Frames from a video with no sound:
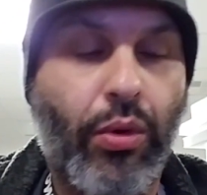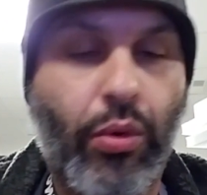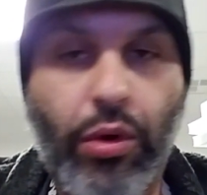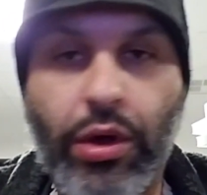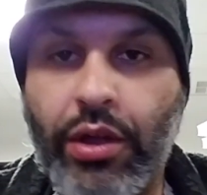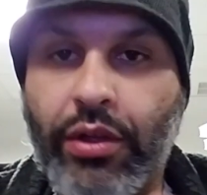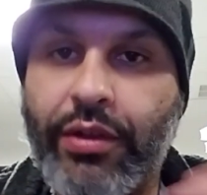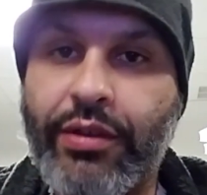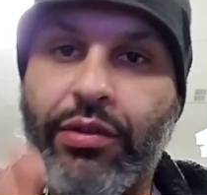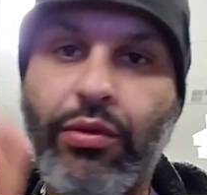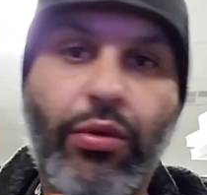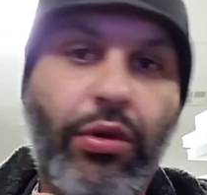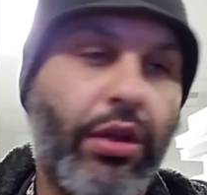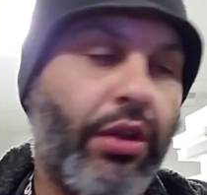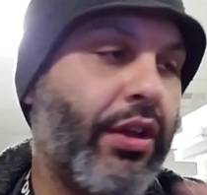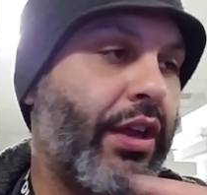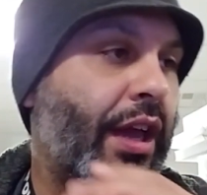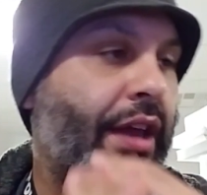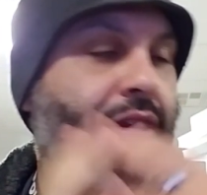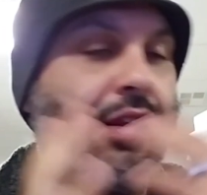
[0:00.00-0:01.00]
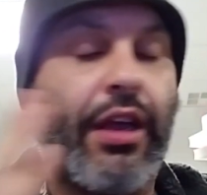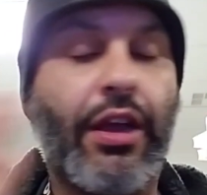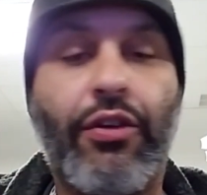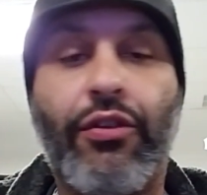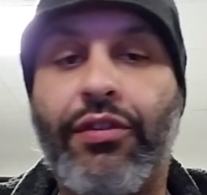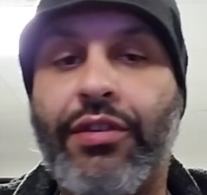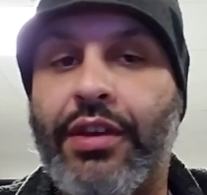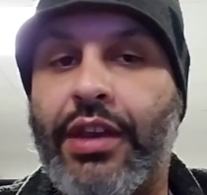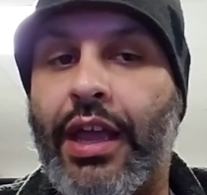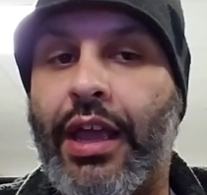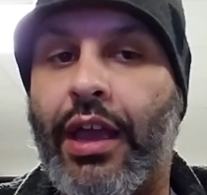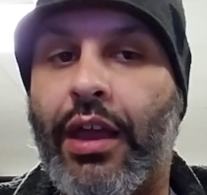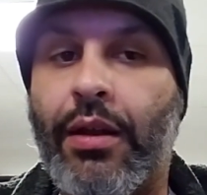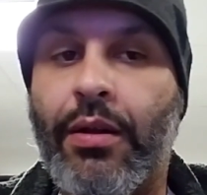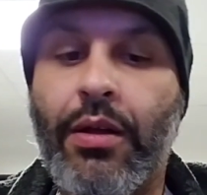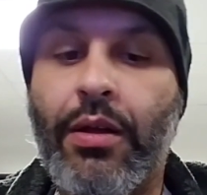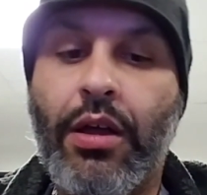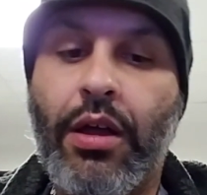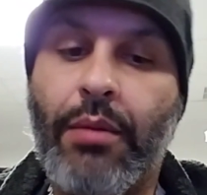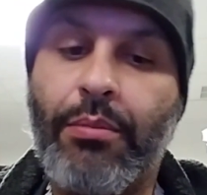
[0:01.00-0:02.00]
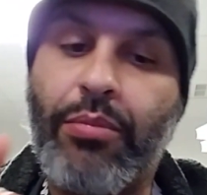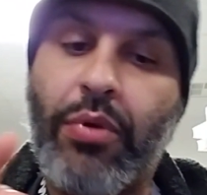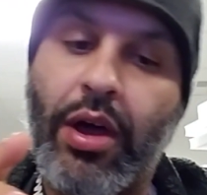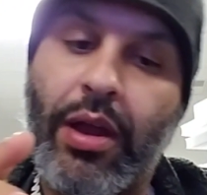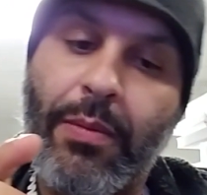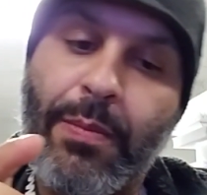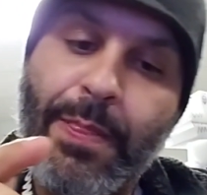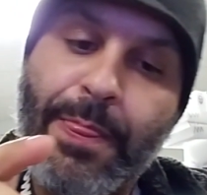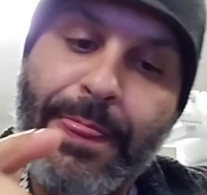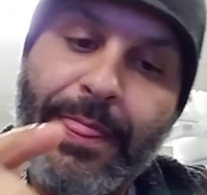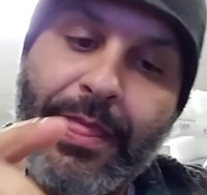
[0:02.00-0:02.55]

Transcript: Oil is oil, yes, I understand, but